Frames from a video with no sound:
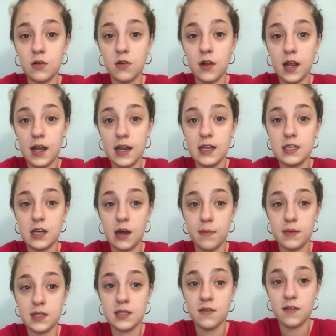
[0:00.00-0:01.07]
or any
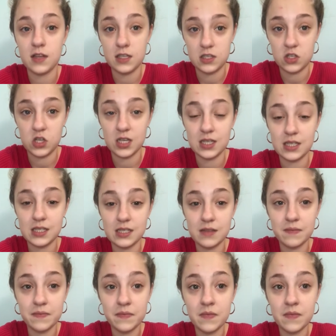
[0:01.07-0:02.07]
topics of interest.